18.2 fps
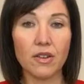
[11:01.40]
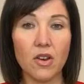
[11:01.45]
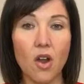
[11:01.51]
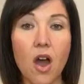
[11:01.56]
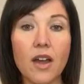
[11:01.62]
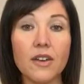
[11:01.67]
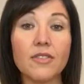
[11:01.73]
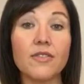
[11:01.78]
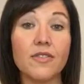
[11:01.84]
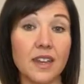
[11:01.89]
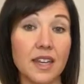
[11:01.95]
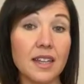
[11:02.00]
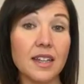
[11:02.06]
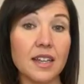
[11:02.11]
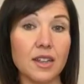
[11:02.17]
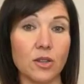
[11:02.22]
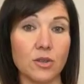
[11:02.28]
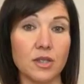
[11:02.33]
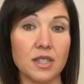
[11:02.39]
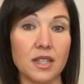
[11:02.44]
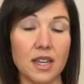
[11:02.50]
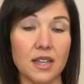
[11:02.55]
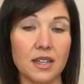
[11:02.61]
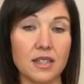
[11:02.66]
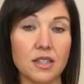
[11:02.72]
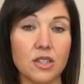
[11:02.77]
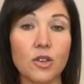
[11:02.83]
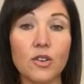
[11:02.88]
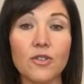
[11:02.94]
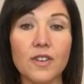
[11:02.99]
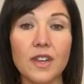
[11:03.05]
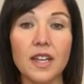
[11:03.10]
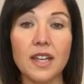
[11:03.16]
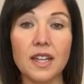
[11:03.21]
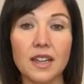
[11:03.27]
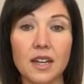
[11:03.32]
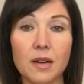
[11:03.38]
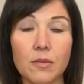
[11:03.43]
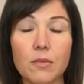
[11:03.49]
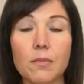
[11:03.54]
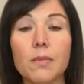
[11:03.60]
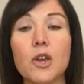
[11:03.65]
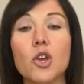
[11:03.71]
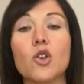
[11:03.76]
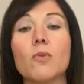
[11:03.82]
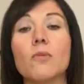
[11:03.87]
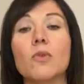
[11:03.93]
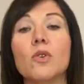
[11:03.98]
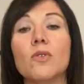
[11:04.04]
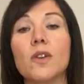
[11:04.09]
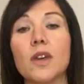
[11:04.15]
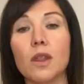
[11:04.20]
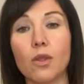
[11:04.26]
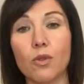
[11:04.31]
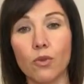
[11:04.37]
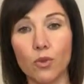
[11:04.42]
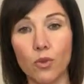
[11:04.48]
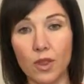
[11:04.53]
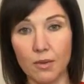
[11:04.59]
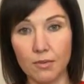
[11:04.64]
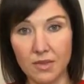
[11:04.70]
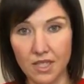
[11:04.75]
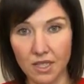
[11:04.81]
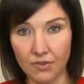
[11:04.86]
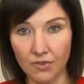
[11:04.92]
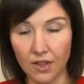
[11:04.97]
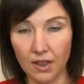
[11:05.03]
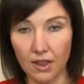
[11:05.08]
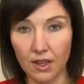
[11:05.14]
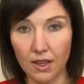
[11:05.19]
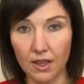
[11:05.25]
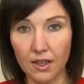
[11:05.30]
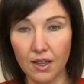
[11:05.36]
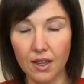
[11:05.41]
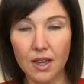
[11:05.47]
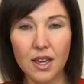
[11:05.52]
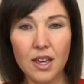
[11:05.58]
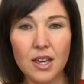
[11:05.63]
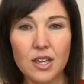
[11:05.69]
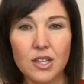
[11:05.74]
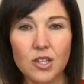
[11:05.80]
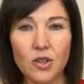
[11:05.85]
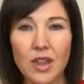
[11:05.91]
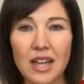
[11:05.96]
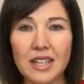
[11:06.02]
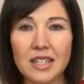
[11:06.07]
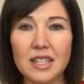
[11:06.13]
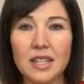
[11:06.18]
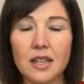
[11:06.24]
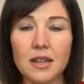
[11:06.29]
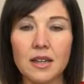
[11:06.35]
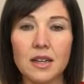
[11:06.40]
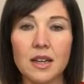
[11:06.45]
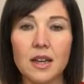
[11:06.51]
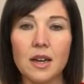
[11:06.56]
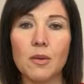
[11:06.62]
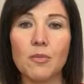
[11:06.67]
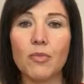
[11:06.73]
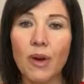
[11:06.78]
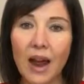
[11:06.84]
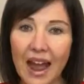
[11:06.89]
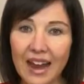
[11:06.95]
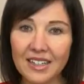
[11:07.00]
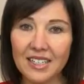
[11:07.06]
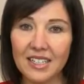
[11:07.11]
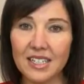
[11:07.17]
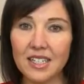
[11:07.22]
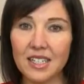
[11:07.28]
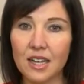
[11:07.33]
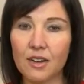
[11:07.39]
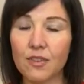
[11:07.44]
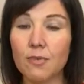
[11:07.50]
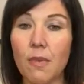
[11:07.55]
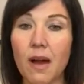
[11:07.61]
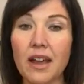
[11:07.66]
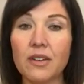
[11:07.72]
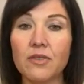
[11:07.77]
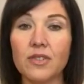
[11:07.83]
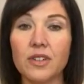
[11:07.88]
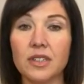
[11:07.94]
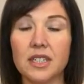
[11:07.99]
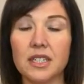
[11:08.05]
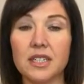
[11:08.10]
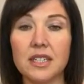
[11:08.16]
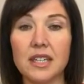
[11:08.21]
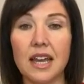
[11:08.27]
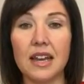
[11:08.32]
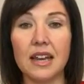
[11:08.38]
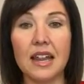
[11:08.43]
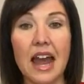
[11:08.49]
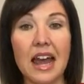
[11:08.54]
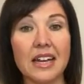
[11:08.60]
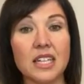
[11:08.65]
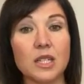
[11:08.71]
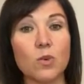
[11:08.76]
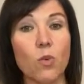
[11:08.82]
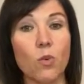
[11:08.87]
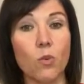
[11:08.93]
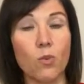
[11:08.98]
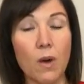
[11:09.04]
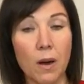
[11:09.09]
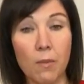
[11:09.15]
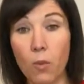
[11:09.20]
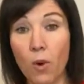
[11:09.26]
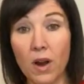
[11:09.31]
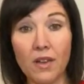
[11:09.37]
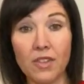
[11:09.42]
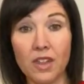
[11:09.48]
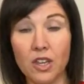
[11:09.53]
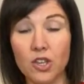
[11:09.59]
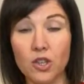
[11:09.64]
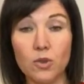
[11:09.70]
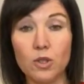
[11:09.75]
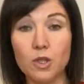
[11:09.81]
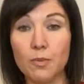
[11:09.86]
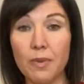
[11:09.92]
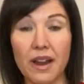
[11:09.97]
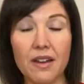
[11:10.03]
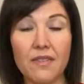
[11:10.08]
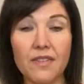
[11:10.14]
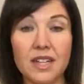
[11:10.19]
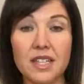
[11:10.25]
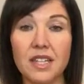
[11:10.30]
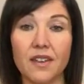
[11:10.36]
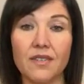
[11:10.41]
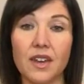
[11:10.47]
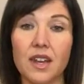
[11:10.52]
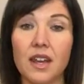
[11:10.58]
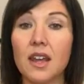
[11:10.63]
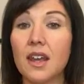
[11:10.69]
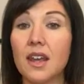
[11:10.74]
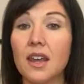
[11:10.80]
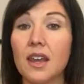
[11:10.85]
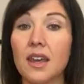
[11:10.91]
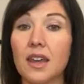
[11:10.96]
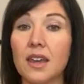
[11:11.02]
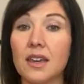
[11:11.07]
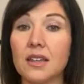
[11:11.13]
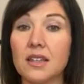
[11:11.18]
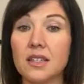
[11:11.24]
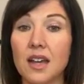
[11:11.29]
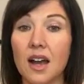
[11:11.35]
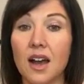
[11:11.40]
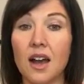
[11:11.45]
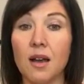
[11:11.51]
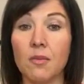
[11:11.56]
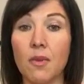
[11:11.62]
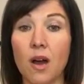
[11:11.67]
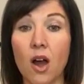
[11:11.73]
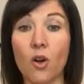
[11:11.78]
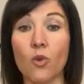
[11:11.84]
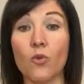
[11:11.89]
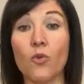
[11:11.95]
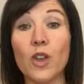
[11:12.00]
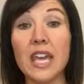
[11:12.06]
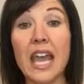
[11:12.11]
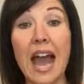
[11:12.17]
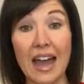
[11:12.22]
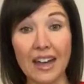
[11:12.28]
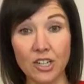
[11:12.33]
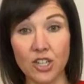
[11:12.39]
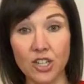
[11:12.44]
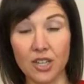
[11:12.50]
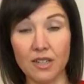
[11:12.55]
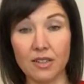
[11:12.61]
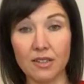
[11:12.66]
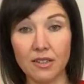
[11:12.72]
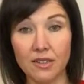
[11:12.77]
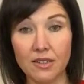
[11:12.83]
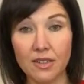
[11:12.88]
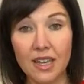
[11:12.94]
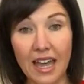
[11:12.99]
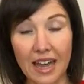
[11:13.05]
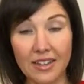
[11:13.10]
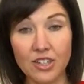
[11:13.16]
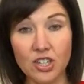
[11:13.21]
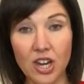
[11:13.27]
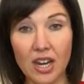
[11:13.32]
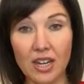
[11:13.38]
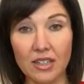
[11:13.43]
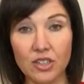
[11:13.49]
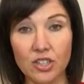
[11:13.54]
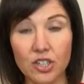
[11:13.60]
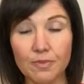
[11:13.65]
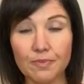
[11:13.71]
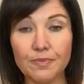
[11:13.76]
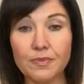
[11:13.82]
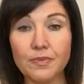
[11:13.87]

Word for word: not feeling those things you're feeling them but you're moving through them differently so that's the practice of mindfulness and that is uh, one of the huge benefits of it is um, our reaction can change